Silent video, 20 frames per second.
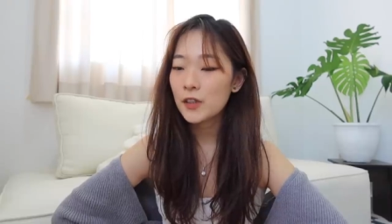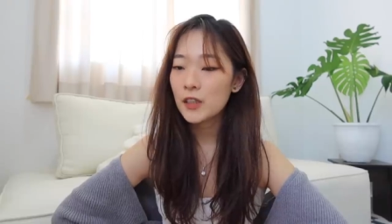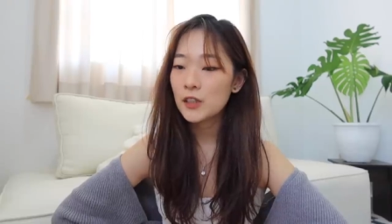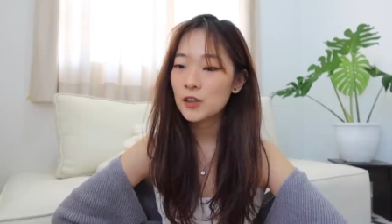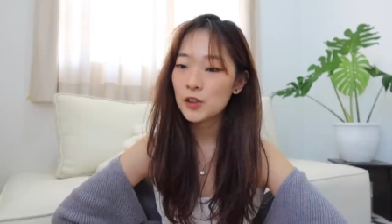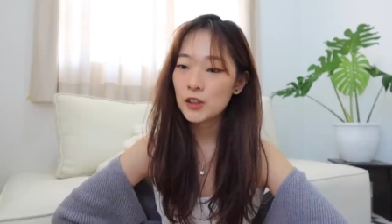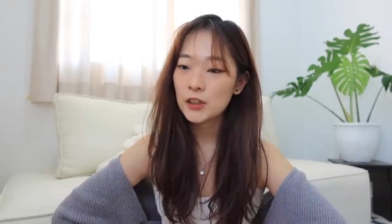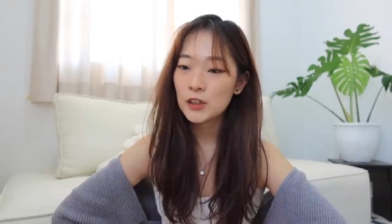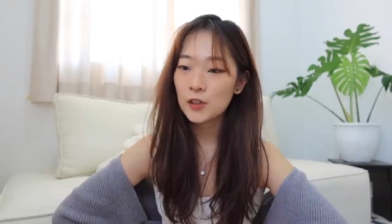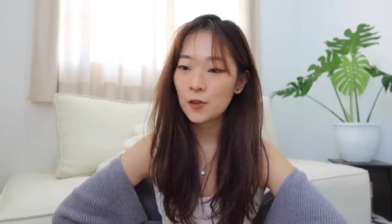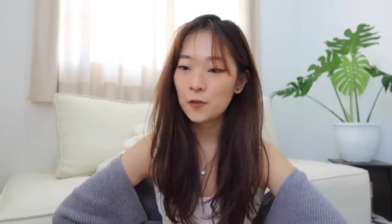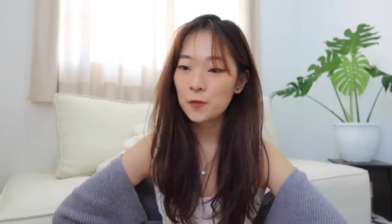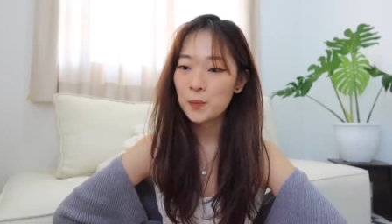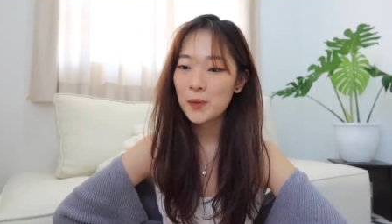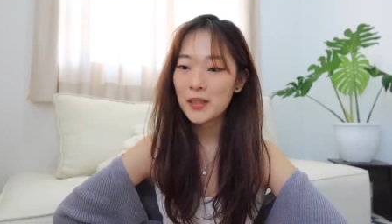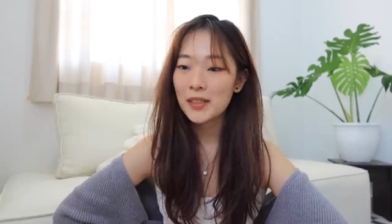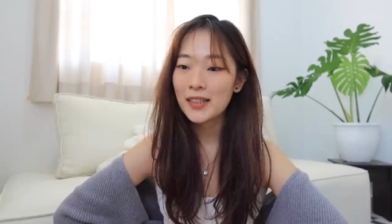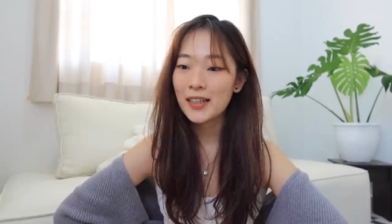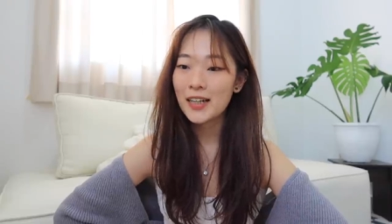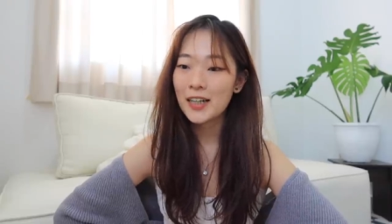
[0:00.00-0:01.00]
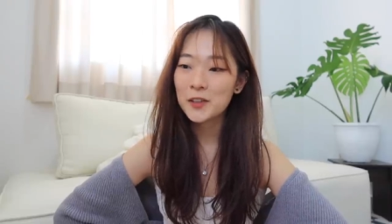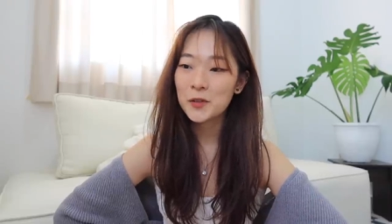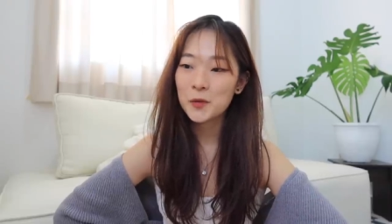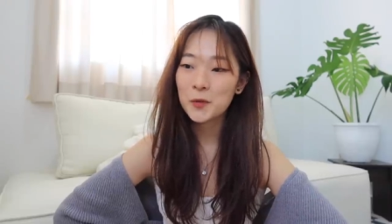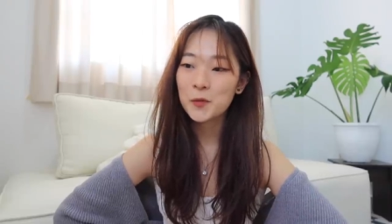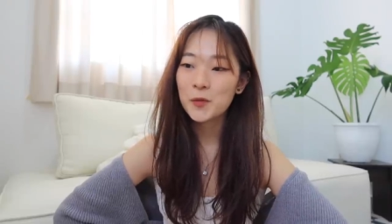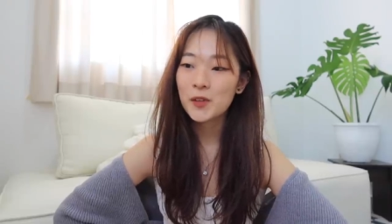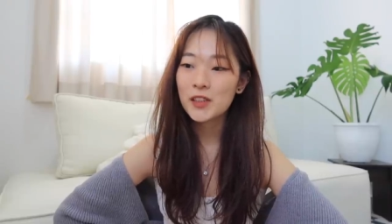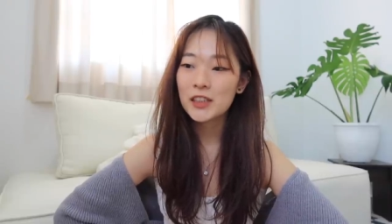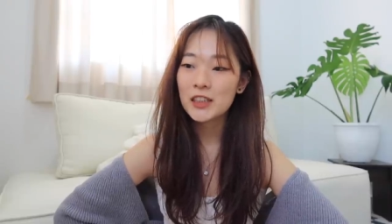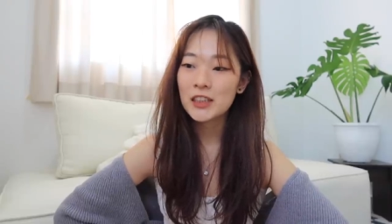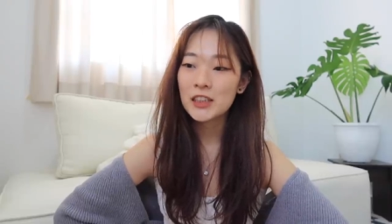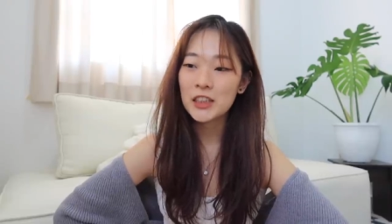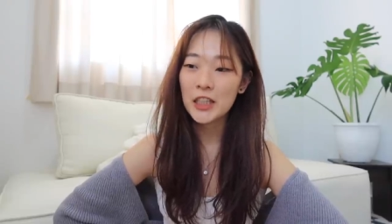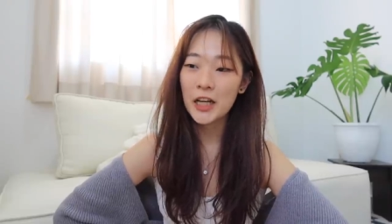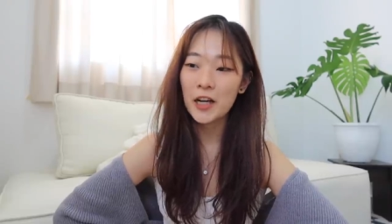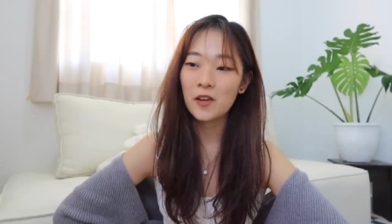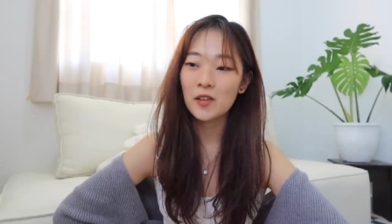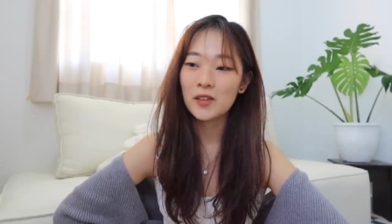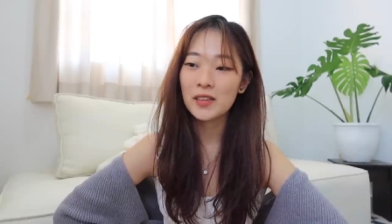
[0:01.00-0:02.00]
interest of me that I don't really
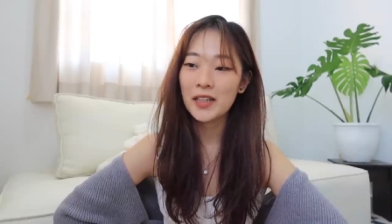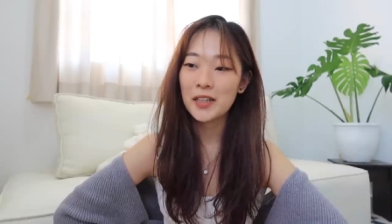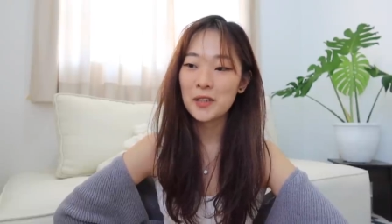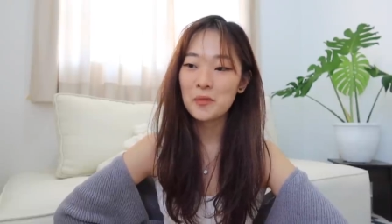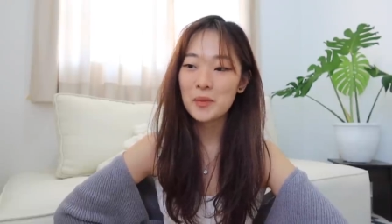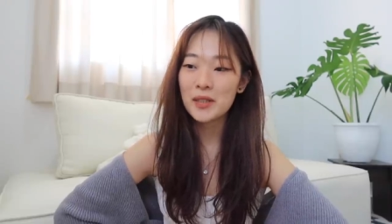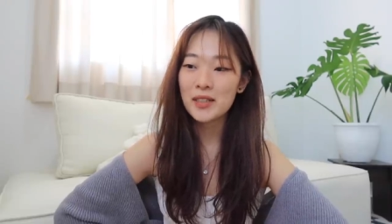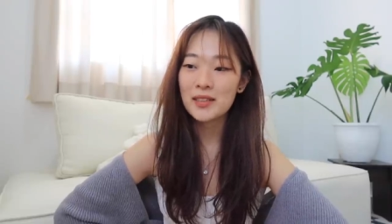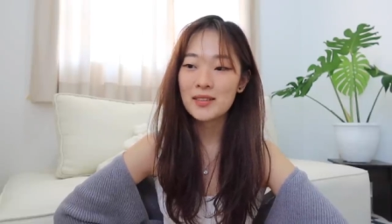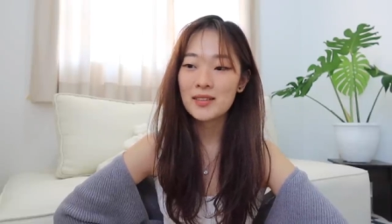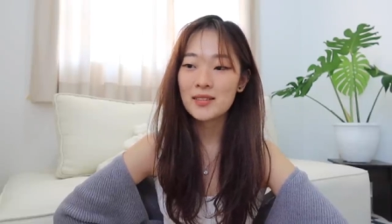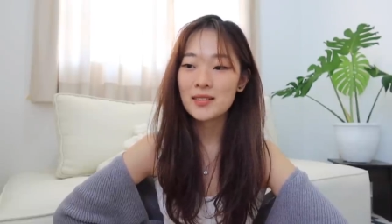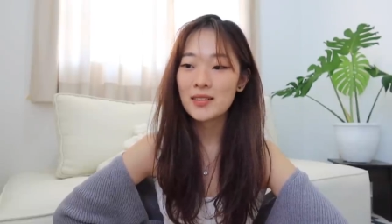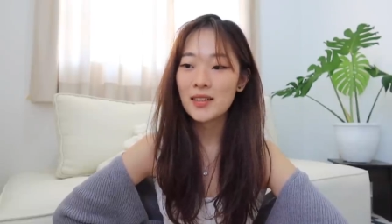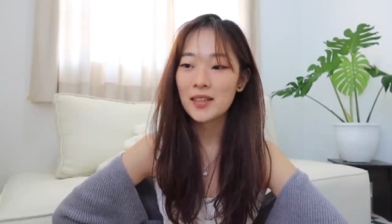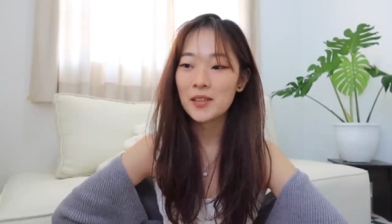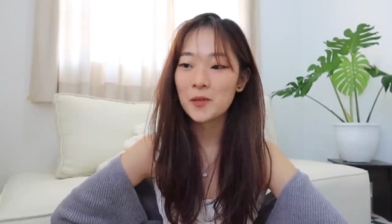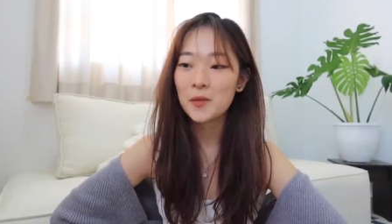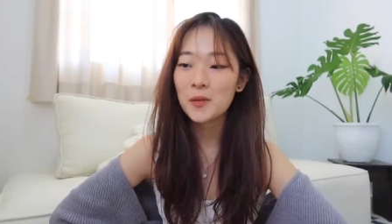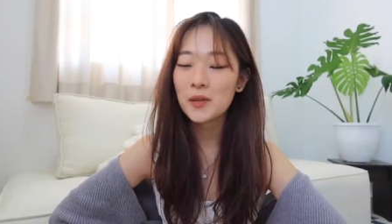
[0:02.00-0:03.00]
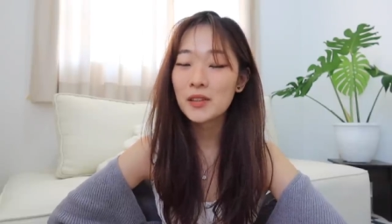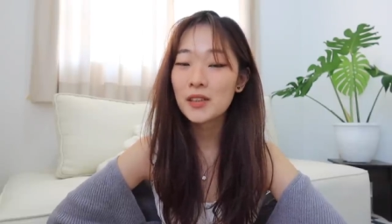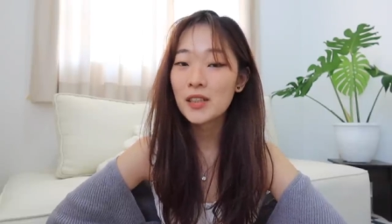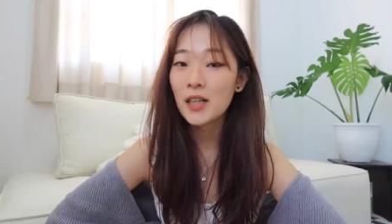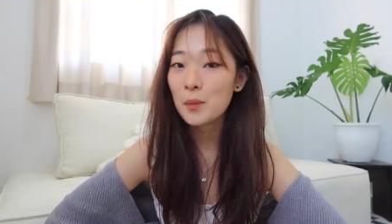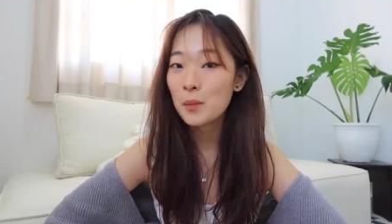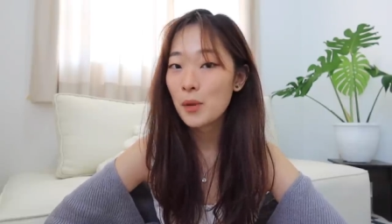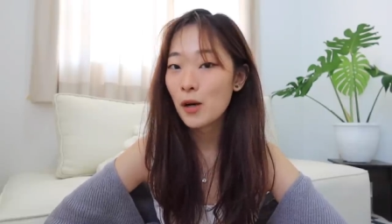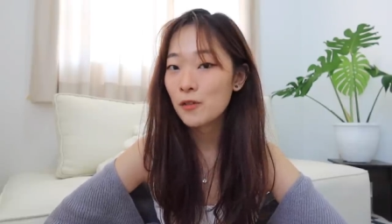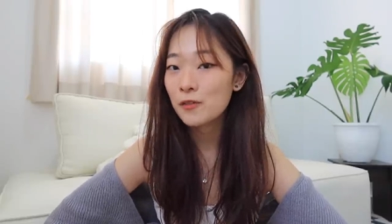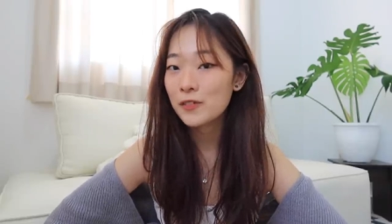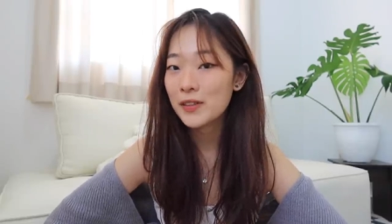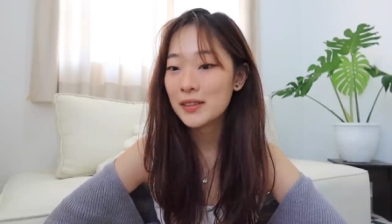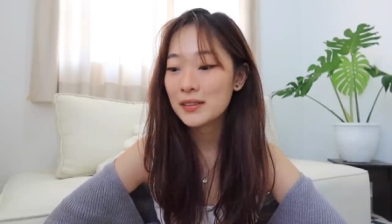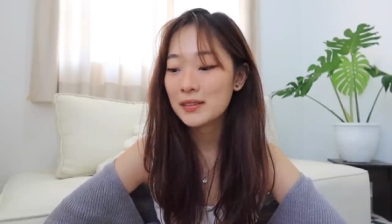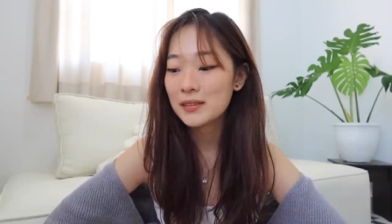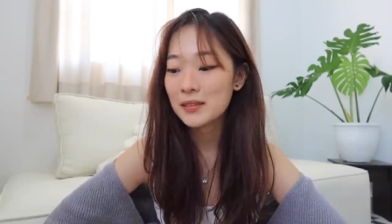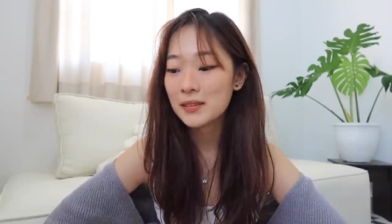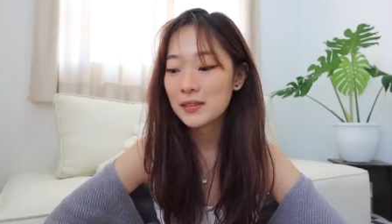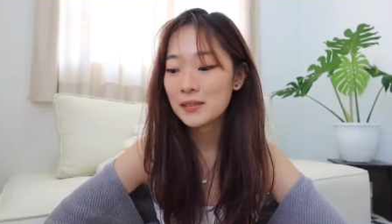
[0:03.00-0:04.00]
share online because I don't want to come off
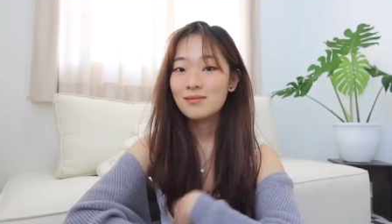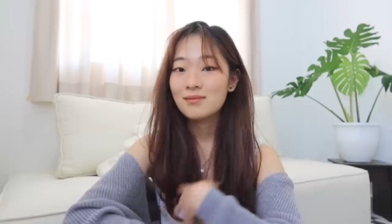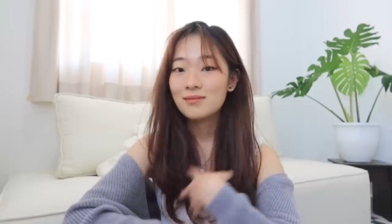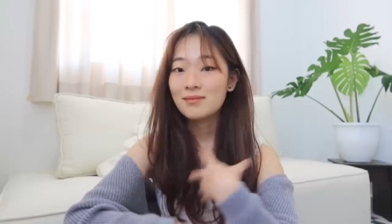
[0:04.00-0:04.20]
as like